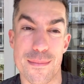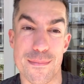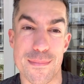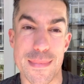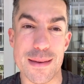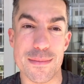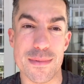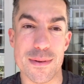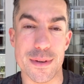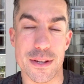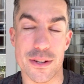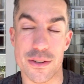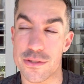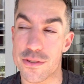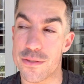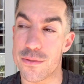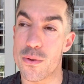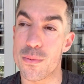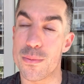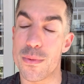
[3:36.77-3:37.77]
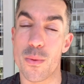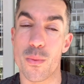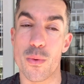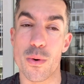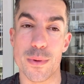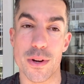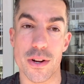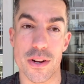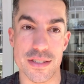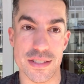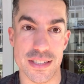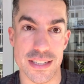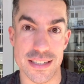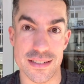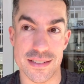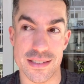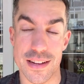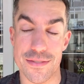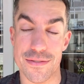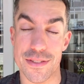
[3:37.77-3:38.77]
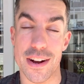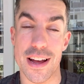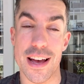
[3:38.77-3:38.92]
Maybe because of all my womanizing and stuff that